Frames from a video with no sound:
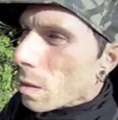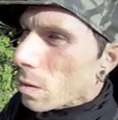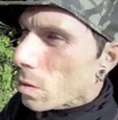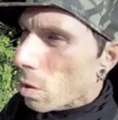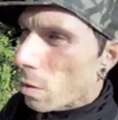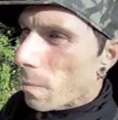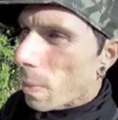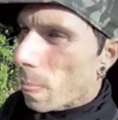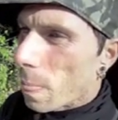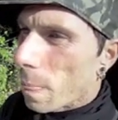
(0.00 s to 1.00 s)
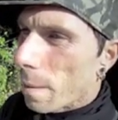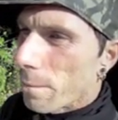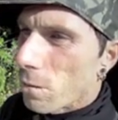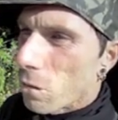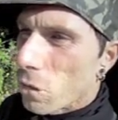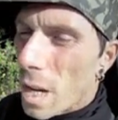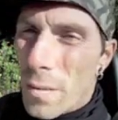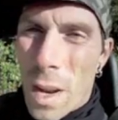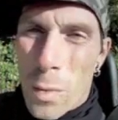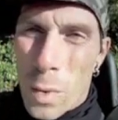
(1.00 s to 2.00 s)
So,
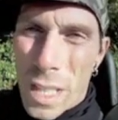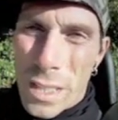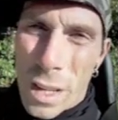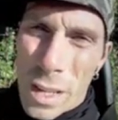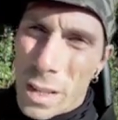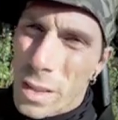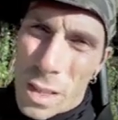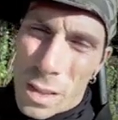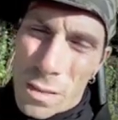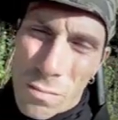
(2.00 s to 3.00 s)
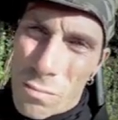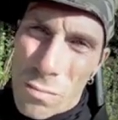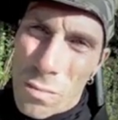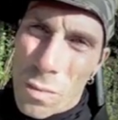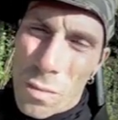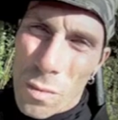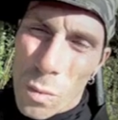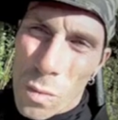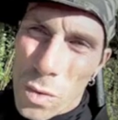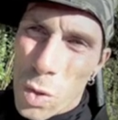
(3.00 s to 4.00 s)
I've never really done anything
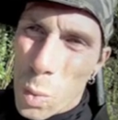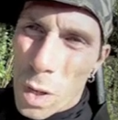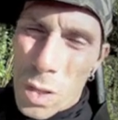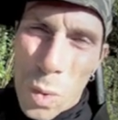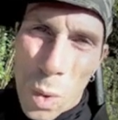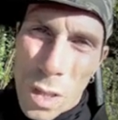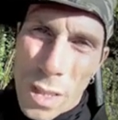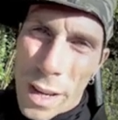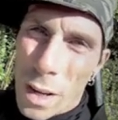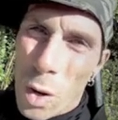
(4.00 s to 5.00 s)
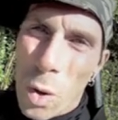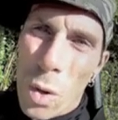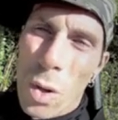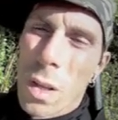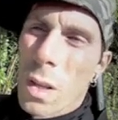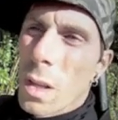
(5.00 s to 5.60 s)
to work towards that goal,